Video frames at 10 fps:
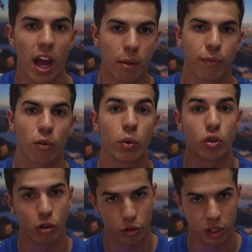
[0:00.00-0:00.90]
helpful when
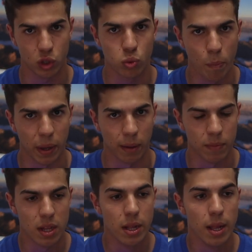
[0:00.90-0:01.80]
you're learning swooping.
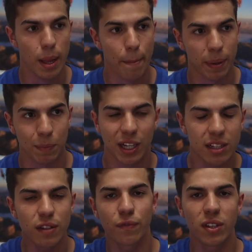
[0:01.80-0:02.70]
But
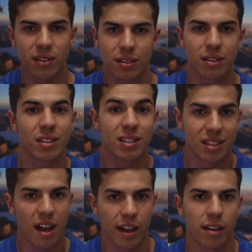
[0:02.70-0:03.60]
because of this
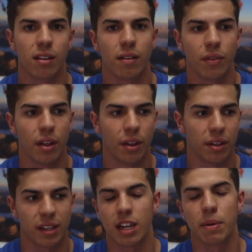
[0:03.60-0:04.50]
design that
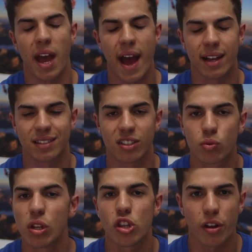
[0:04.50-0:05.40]
the canopy has, it's
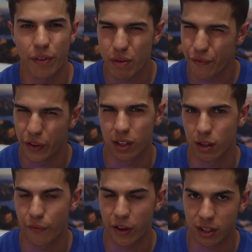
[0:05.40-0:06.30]
really not a very
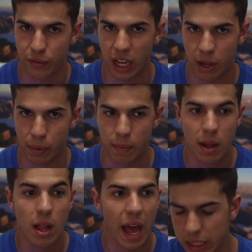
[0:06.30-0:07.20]
effective canopy.
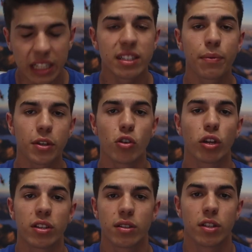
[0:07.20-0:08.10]
And that's something you
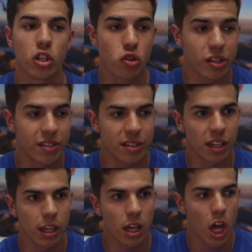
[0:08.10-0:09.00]
can
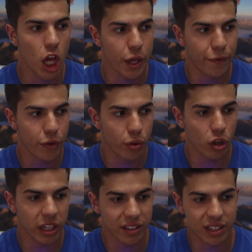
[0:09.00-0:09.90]
see if you
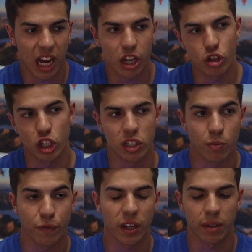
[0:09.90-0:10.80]
look at the sky and you see
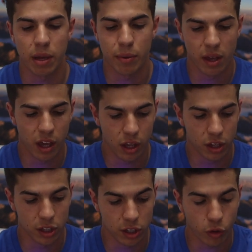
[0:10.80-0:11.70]
someone flying maybe
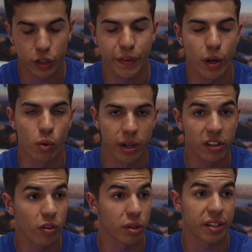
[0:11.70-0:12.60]
a Crossfire
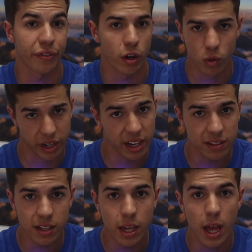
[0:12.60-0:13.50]
190 or a Sapphire
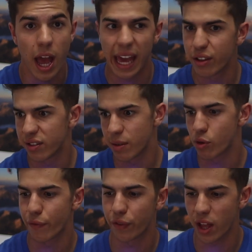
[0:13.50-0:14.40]
190, and you see
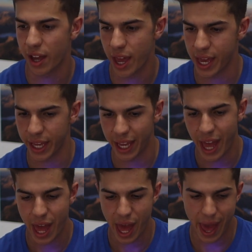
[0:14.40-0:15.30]
someone flying
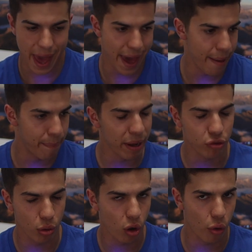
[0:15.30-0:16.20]
a
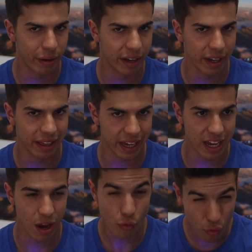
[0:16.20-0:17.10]
Petra or a
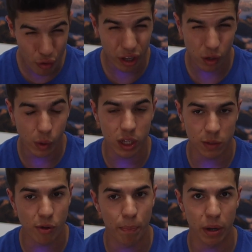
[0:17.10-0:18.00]
Leia, a really, really
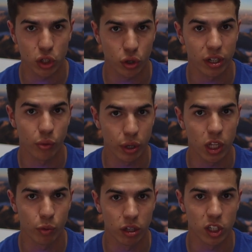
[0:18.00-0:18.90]
small Petra and a
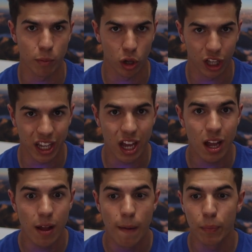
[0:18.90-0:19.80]
really, really small Leia.
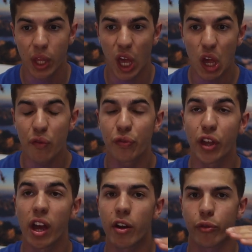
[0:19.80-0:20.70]
If
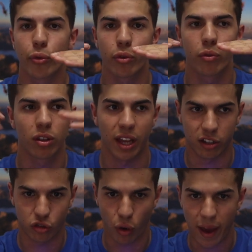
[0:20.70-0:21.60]
they are
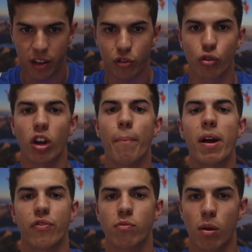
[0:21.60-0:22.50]
like trying to come
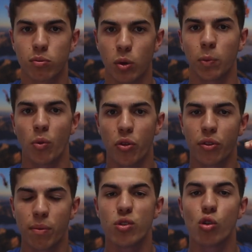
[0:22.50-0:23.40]
back from long spot, both of
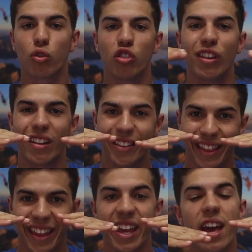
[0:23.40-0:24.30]
them, you'll see that the
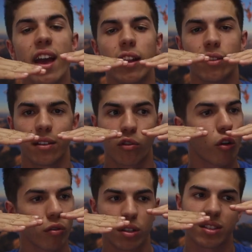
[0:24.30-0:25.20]
Leia and
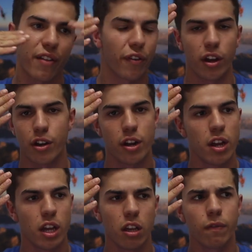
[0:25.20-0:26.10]
the Sapphire,
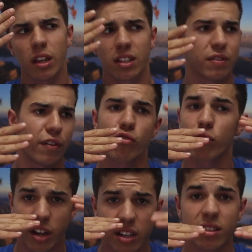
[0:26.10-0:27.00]
even like Sapphire
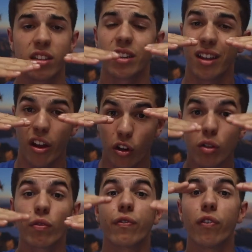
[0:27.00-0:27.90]
190, they are going
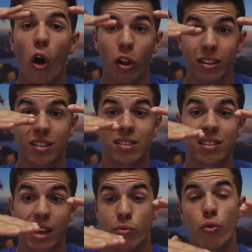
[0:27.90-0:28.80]
to fall at the
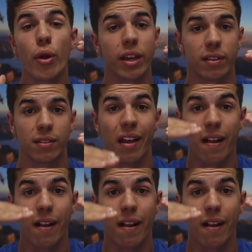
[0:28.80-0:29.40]
same rate.